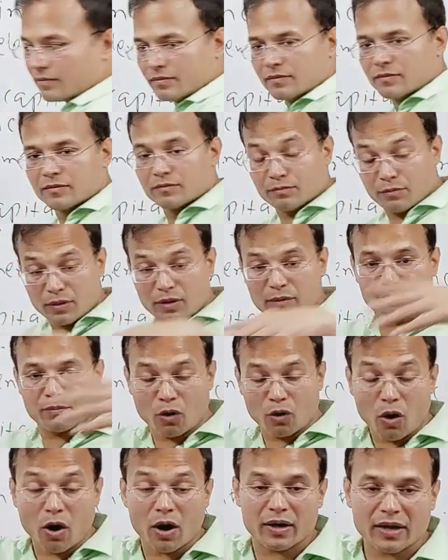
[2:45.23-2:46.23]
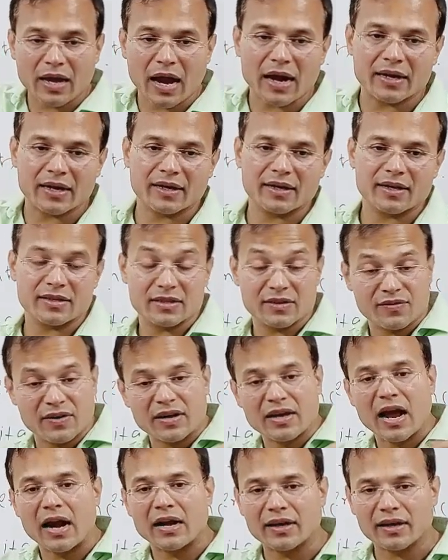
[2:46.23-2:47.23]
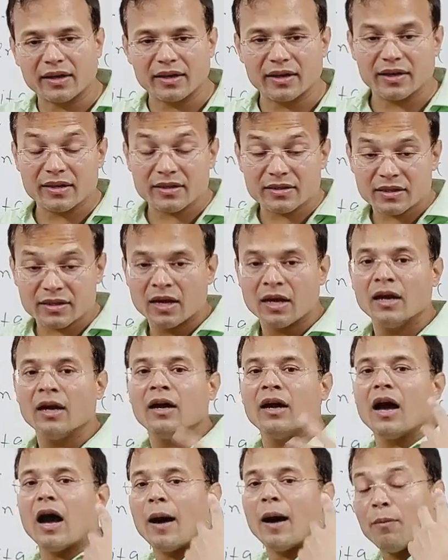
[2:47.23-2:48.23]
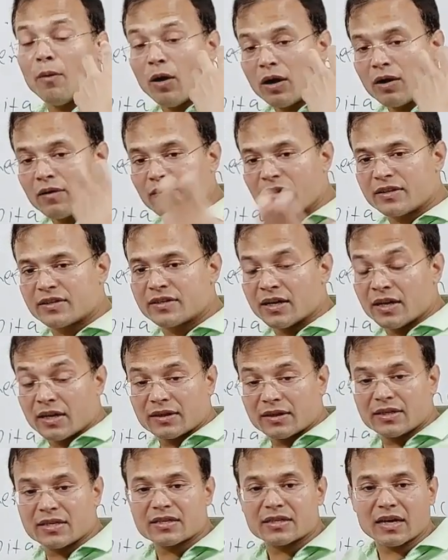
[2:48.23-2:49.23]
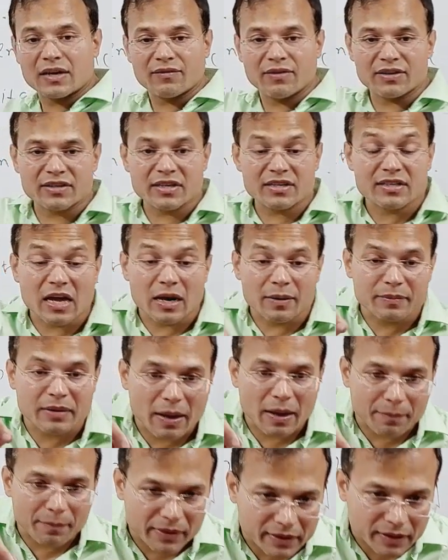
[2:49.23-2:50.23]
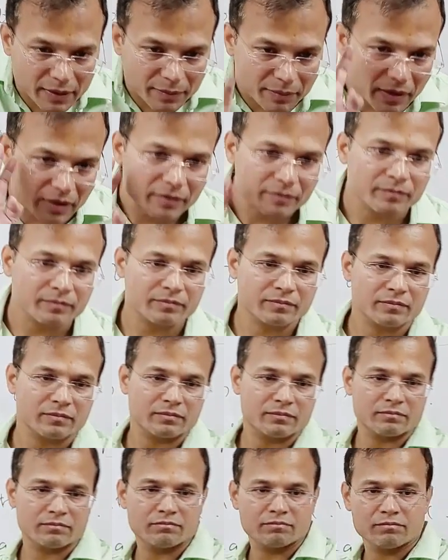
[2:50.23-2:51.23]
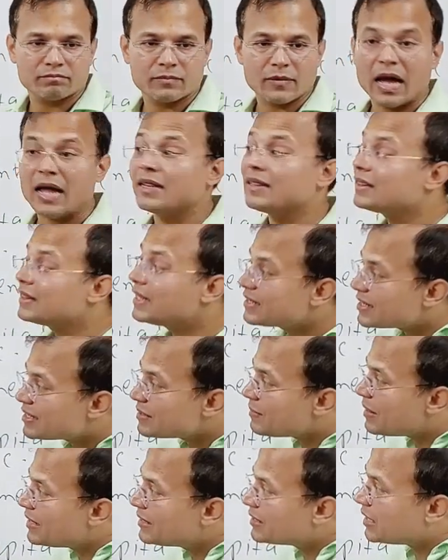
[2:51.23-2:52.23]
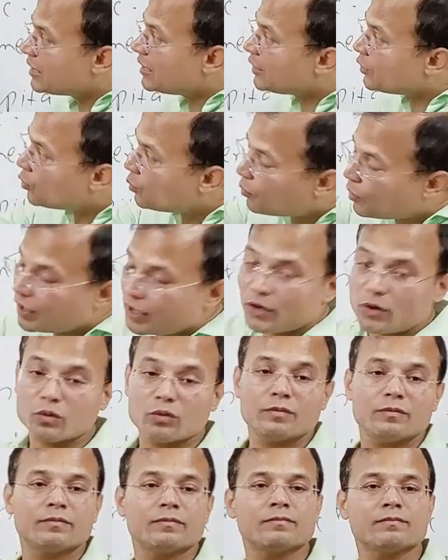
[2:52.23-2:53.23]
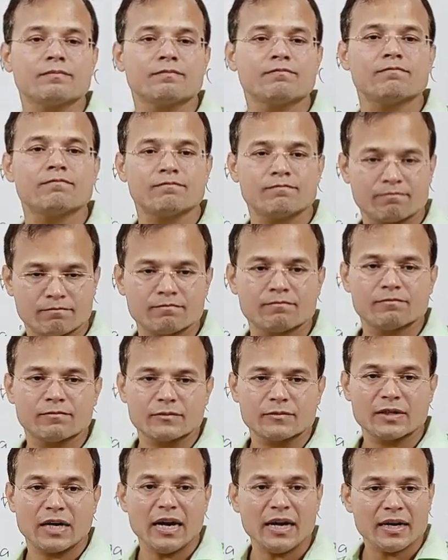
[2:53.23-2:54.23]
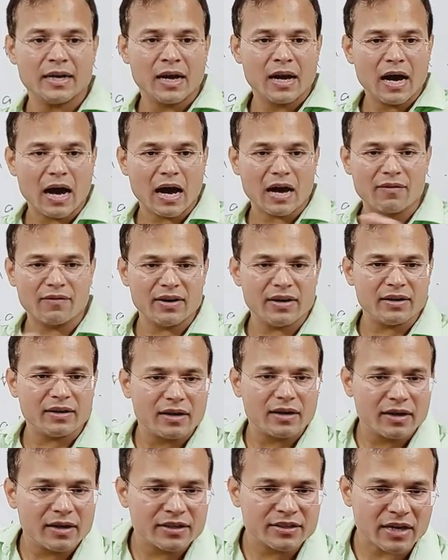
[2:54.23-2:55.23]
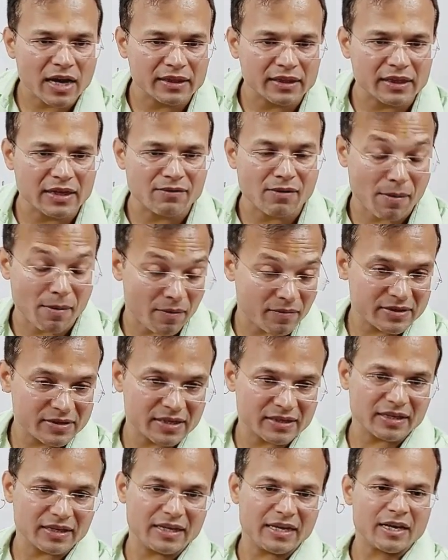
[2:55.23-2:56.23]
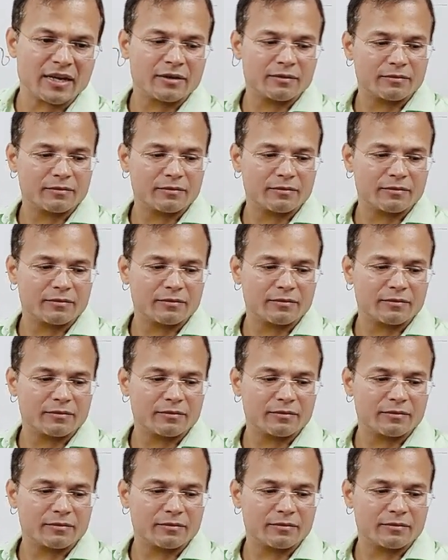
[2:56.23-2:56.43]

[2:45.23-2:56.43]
broad categories, different categories upon which this convention shall be applicable, and this is mentioned in 2.2. Right? Arvind, Nishant and Vaibhav, is it clear?